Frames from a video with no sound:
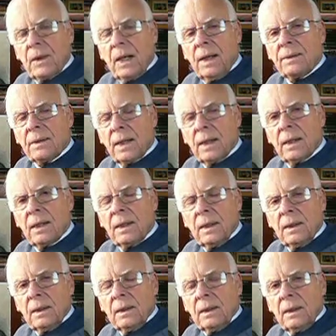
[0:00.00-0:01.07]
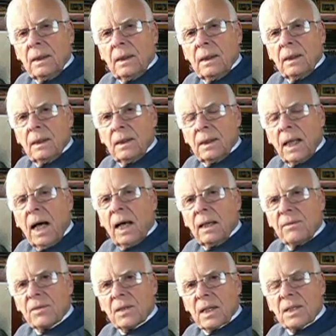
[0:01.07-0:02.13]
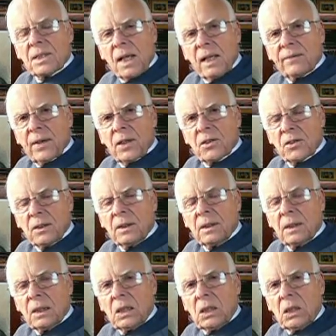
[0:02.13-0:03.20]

and their lives, their salvation,